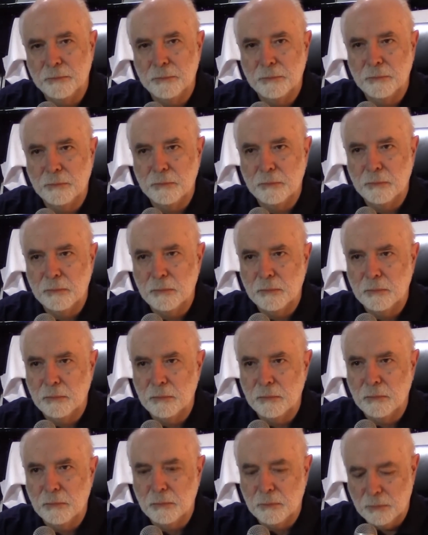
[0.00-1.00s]

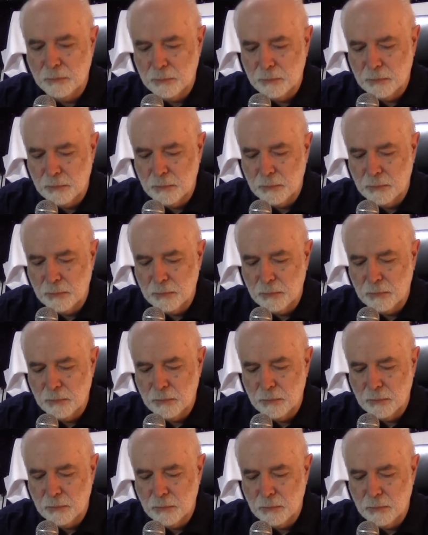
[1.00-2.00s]

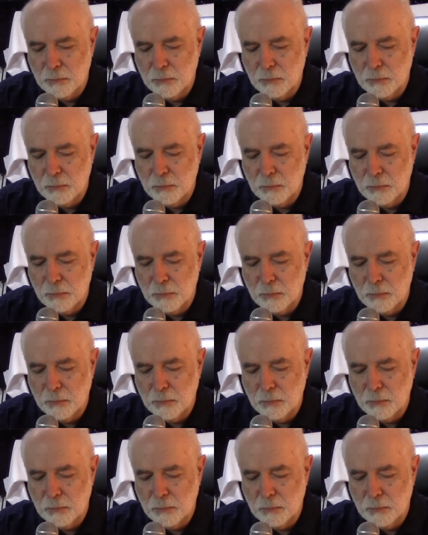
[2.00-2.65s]
[no speech]